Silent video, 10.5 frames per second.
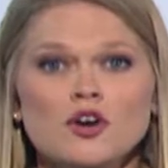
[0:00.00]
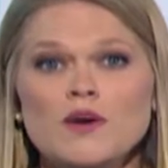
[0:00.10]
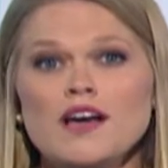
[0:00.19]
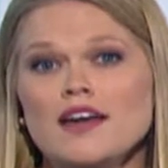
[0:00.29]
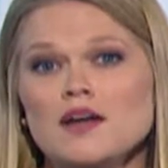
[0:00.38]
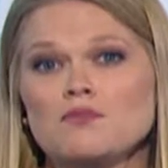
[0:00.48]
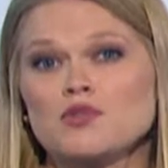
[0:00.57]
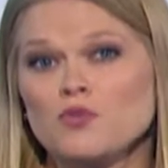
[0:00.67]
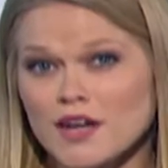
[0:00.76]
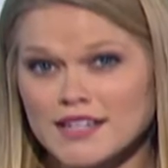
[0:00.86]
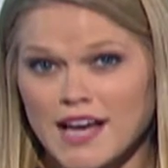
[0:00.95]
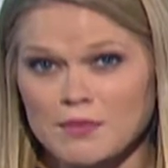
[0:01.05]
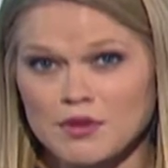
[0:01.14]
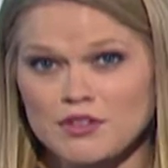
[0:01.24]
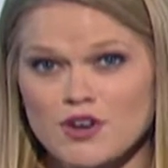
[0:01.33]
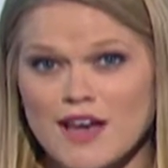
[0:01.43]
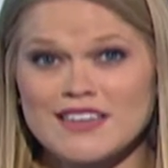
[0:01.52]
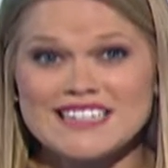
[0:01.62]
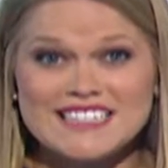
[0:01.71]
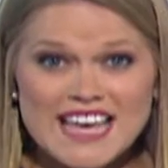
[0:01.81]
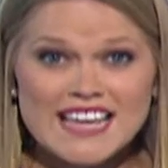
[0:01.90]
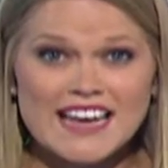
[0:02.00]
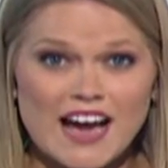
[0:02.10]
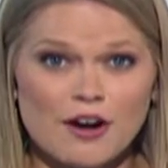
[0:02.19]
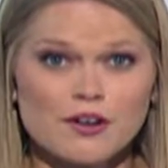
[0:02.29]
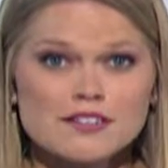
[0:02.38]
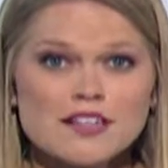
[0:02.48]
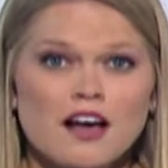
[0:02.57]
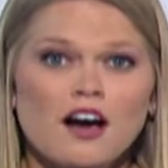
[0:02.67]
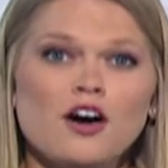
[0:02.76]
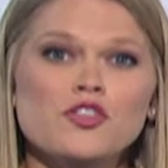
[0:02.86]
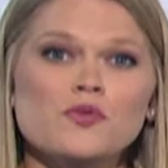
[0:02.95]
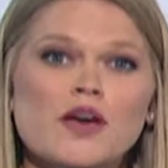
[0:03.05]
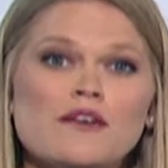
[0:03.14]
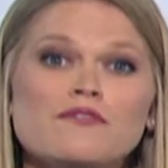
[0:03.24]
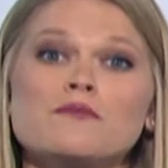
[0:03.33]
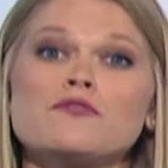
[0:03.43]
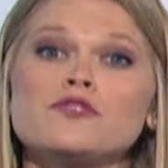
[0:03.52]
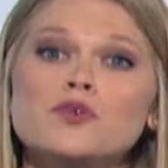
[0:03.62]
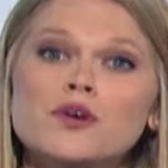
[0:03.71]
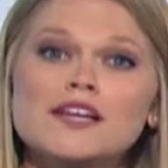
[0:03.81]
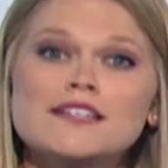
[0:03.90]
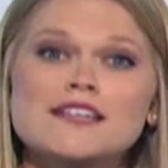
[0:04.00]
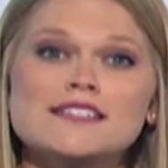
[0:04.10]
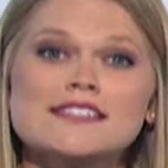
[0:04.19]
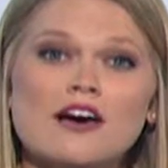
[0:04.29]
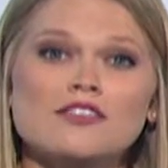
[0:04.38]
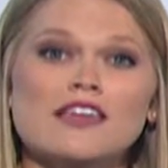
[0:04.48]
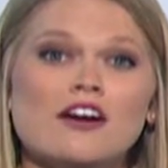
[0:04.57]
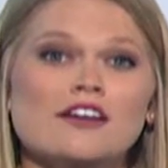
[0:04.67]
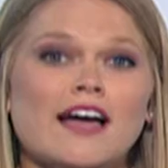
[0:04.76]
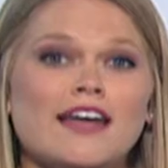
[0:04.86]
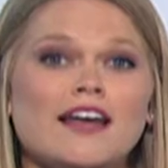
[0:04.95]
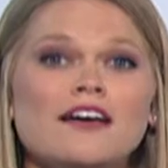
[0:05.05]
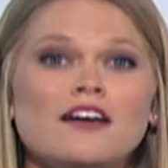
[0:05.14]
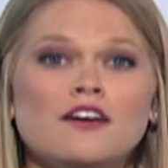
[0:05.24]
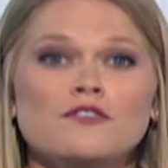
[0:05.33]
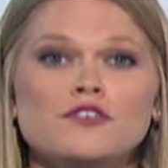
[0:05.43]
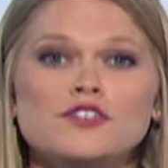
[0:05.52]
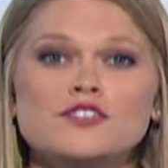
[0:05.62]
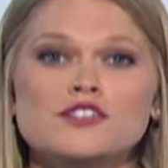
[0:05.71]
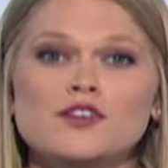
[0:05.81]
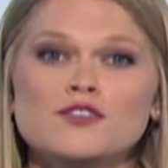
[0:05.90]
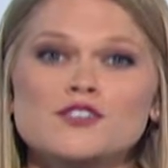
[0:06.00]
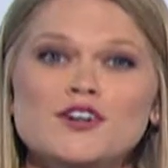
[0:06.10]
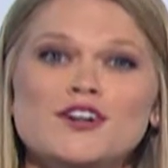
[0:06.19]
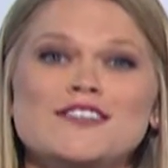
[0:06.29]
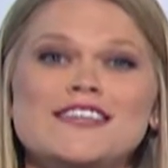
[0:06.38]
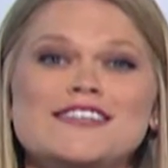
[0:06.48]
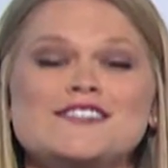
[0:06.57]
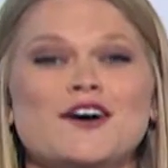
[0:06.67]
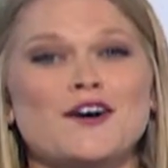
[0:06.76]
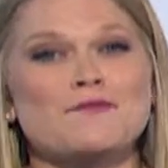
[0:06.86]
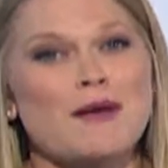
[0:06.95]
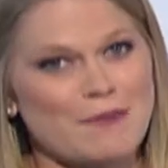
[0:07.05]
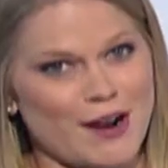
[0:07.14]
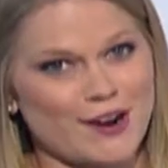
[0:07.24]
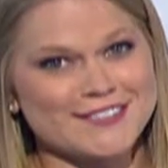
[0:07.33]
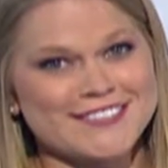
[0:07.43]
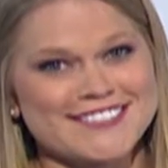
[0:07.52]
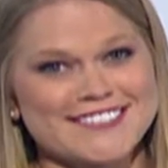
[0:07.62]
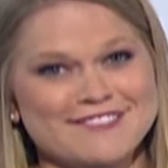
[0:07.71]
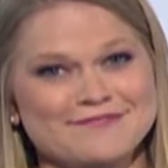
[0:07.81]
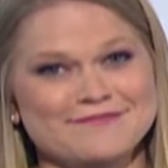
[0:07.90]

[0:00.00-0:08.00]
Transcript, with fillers: We caught up with one couple driving 10 hours all the way from Florida to South Carolina. Full disclosure, these are my parents.